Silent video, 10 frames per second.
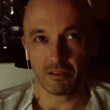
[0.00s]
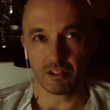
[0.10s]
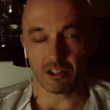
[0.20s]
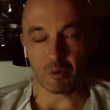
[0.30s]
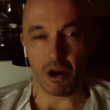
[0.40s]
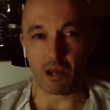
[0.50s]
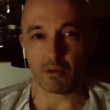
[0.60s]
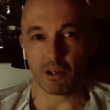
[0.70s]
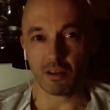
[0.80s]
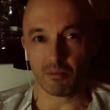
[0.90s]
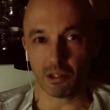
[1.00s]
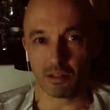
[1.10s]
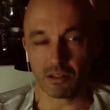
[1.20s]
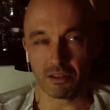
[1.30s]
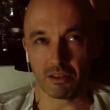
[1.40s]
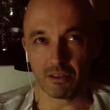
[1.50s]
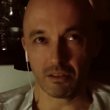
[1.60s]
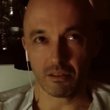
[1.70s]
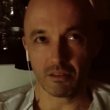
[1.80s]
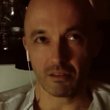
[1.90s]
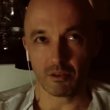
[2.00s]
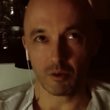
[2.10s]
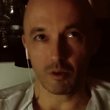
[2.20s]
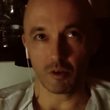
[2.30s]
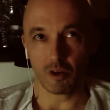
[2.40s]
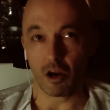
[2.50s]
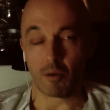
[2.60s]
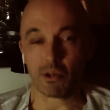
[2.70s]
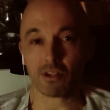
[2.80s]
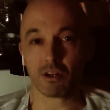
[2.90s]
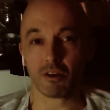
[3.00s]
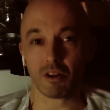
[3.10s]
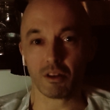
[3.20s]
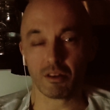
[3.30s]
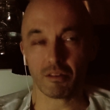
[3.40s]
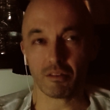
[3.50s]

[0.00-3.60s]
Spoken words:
describing it, basically, commenting on it,